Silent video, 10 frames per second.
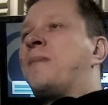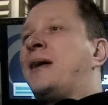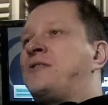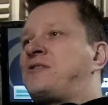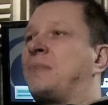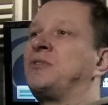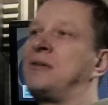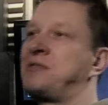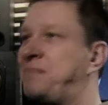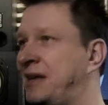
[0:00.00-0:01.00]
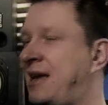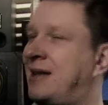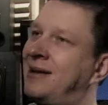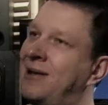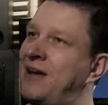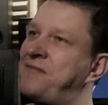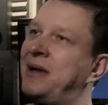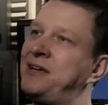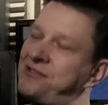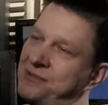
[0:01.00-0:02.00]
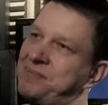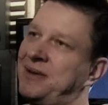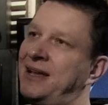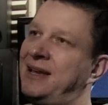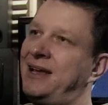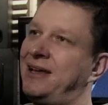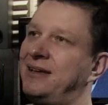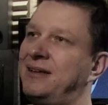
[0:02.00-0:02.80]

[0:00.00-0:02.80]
bass. Sometimes I pick out the live bass and play that.